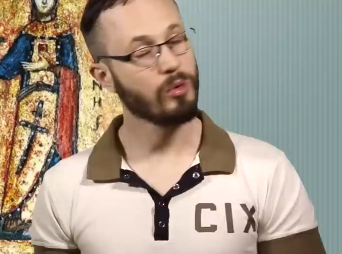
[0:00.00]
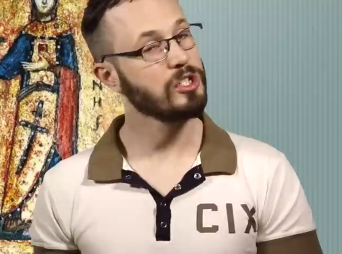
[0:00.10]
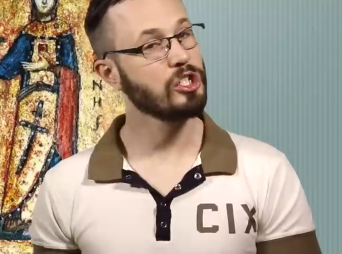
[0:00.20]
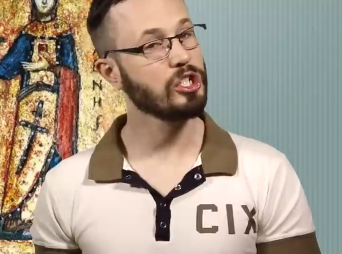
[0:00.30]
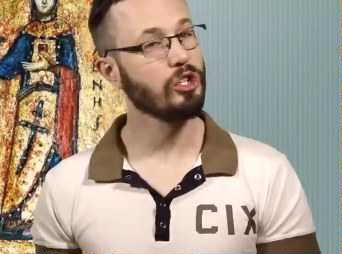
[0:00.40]

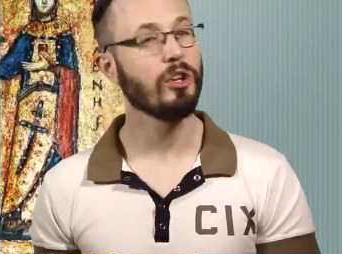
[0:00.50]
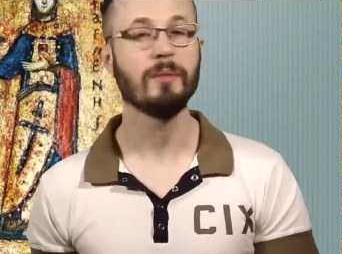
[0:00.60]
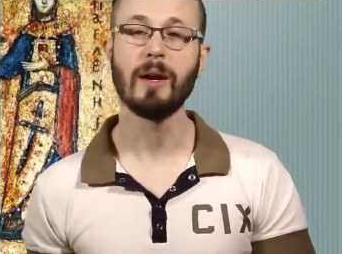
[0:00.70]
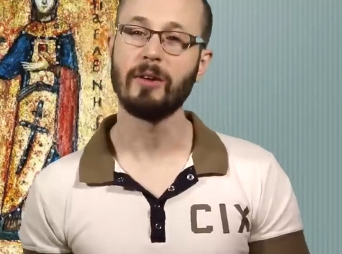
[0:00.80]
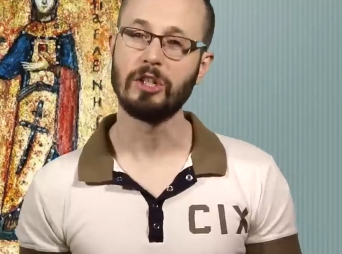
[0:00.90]
Christians
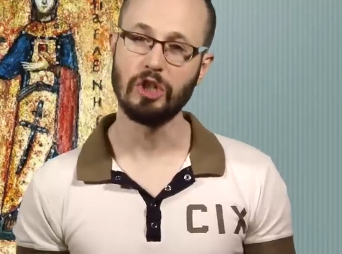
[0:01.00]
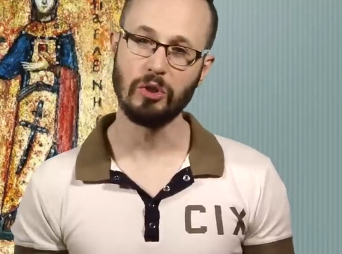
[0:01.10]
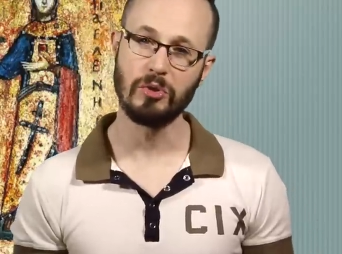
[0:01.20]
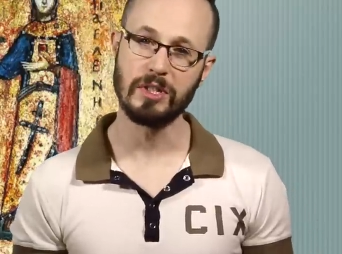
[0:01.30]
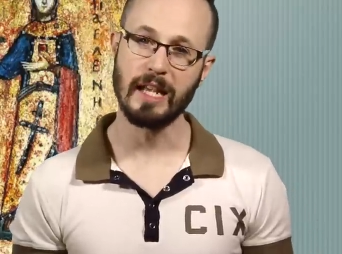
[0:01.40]
couldn't marry
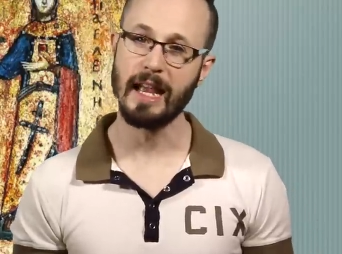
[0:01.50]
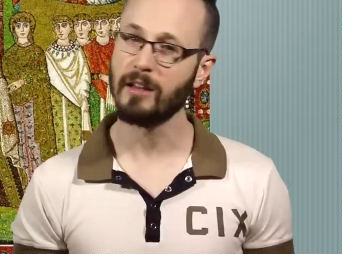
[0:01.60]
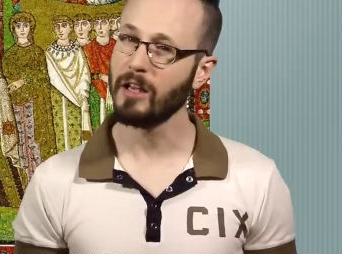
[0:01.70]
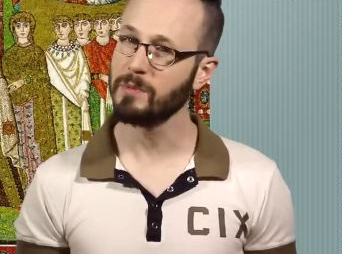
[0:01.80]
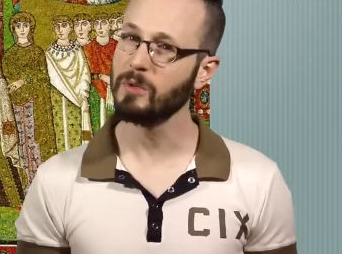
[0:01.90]
Jews,
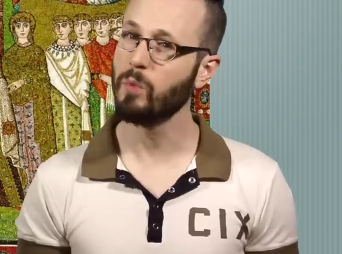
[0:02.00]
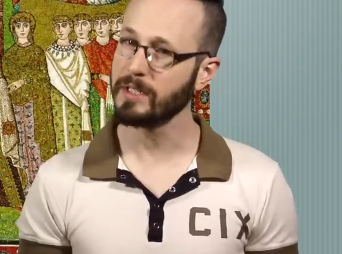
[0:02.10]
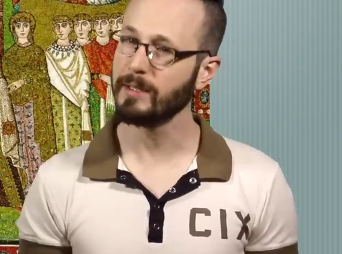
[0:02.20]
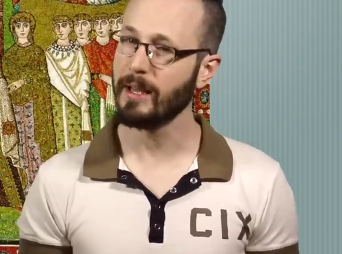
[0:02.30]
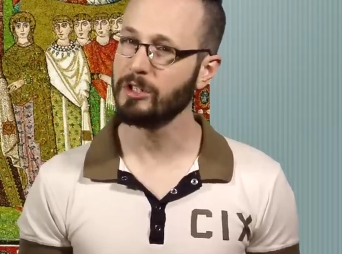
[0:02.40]
and a husband
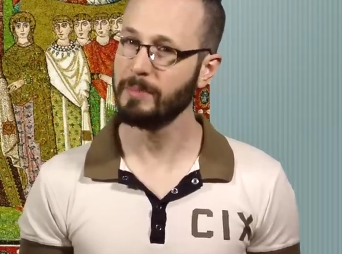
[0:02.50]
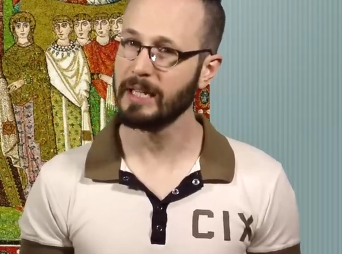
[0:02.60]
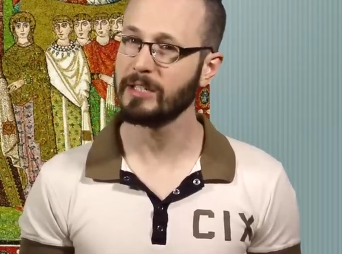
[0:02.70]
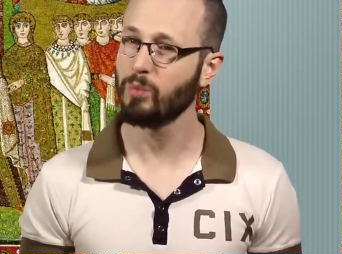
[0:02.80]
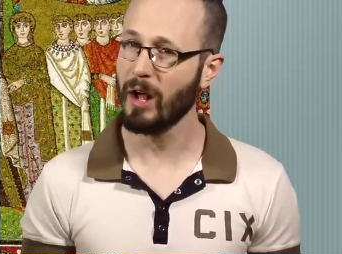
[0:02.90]
was allowed to
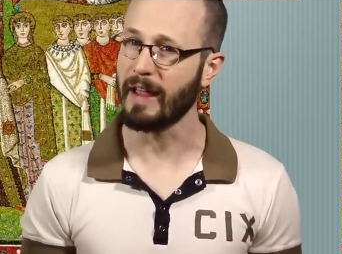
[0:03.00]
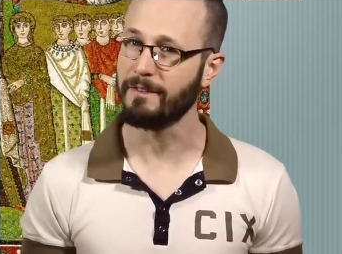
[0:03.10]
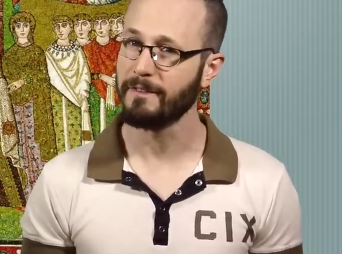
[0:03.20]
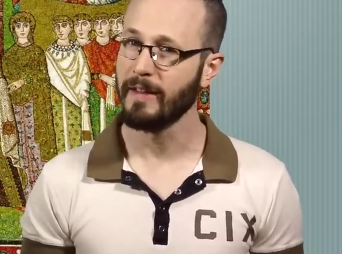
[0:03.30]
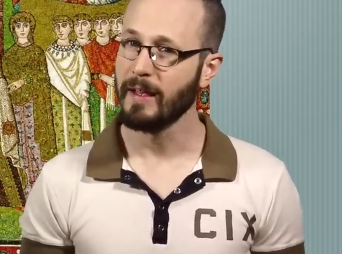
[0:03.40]
beat his
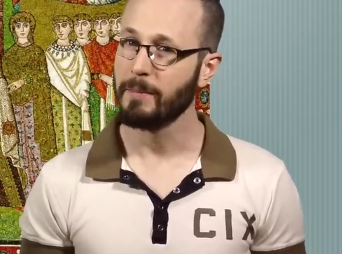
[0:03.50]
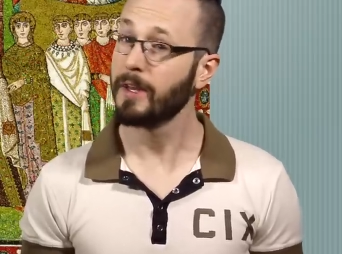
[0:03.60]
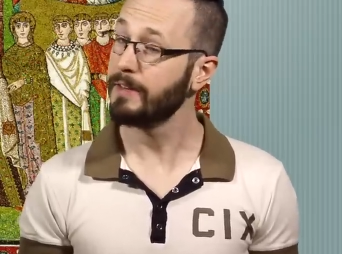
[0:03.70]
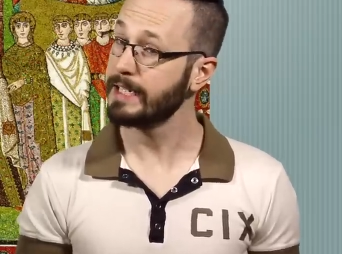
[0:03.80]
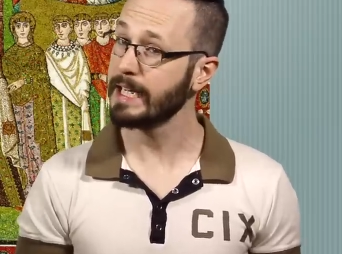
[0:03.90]
wife,
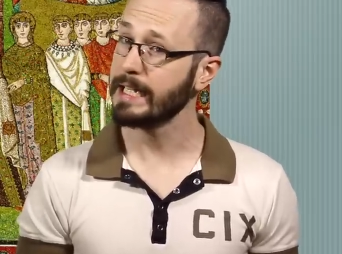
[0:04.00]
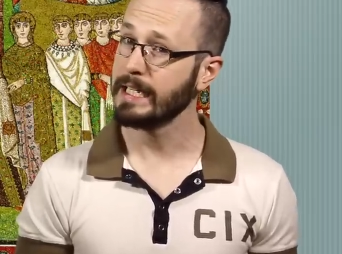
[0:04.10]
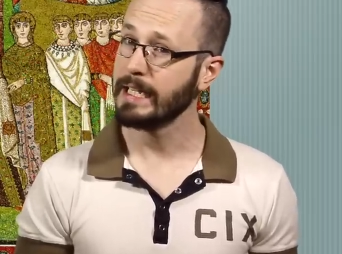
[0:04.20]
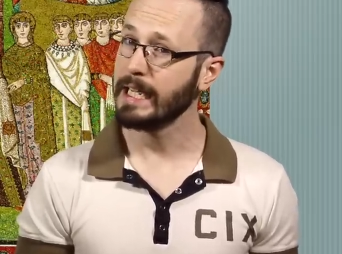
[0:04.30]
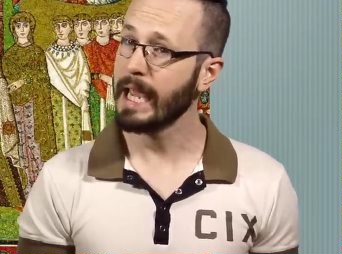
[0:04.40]
but if he
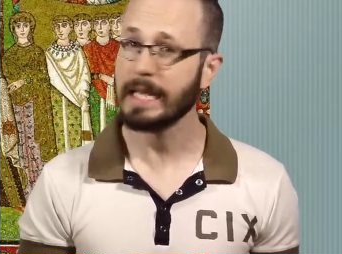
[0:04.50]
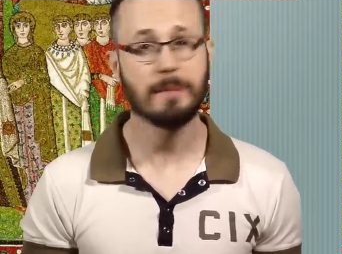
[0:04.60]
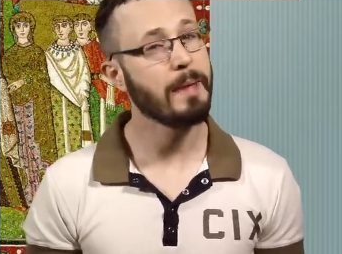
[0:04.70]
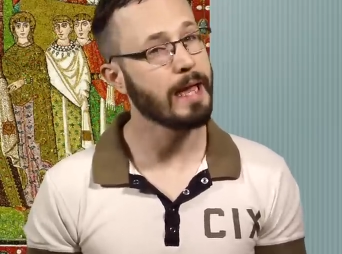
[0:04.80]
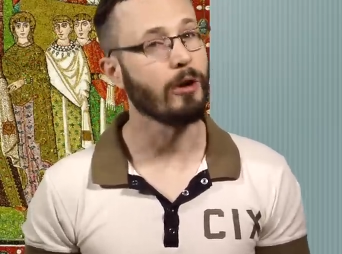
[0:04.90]
did, he had to
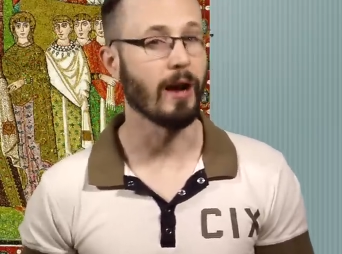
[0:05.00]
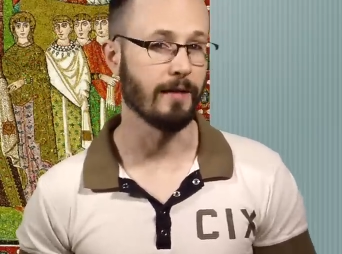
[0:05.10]
pay her